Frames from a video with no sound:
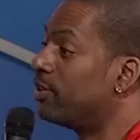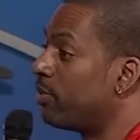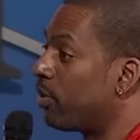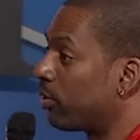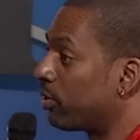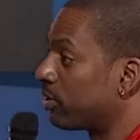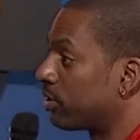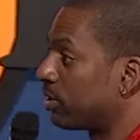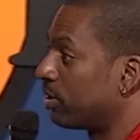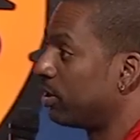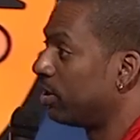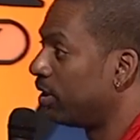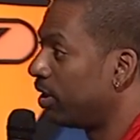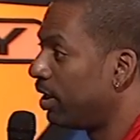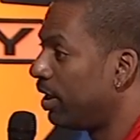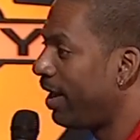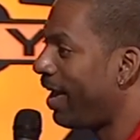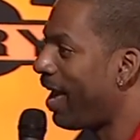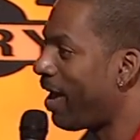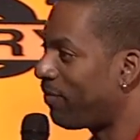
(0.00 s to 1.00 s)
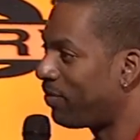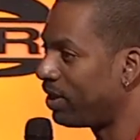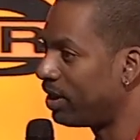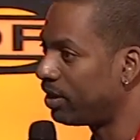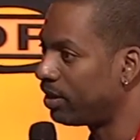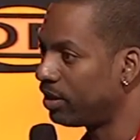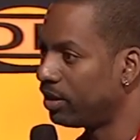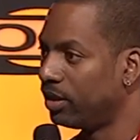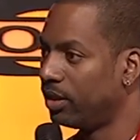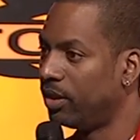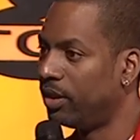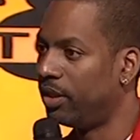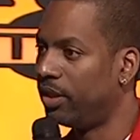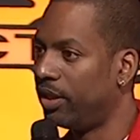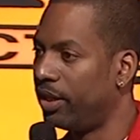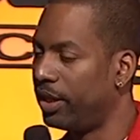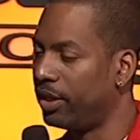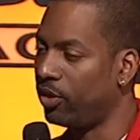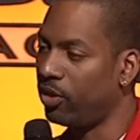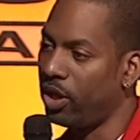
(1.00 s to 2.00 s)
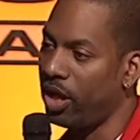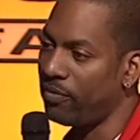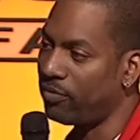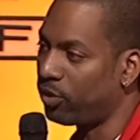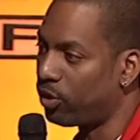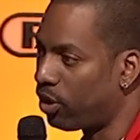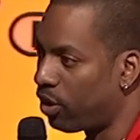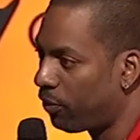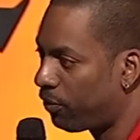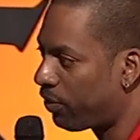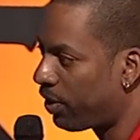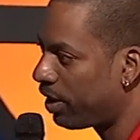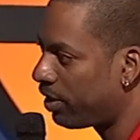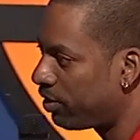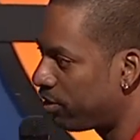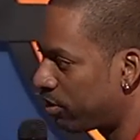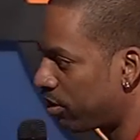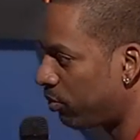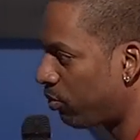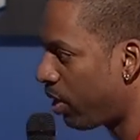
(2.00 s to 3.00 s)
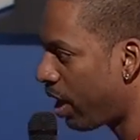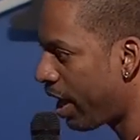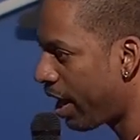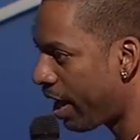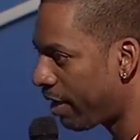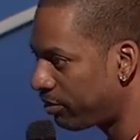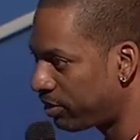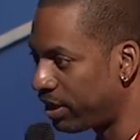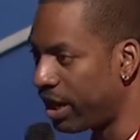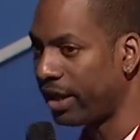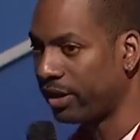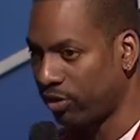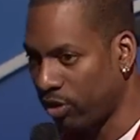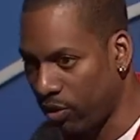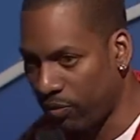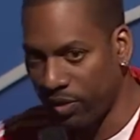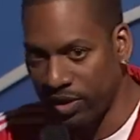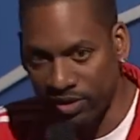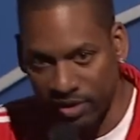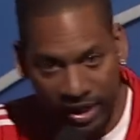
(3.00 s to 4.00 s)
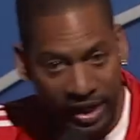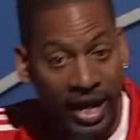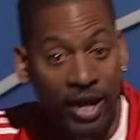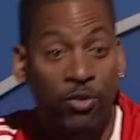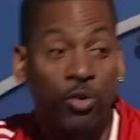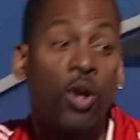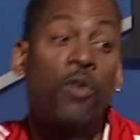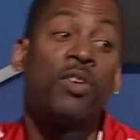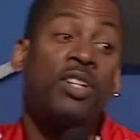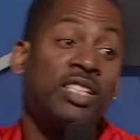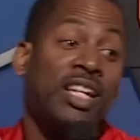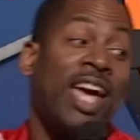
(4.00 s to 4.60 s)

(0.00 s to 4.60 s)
smokers. Heavy. And they all have girlfriends and wives. Not girlfriends. Girlfriends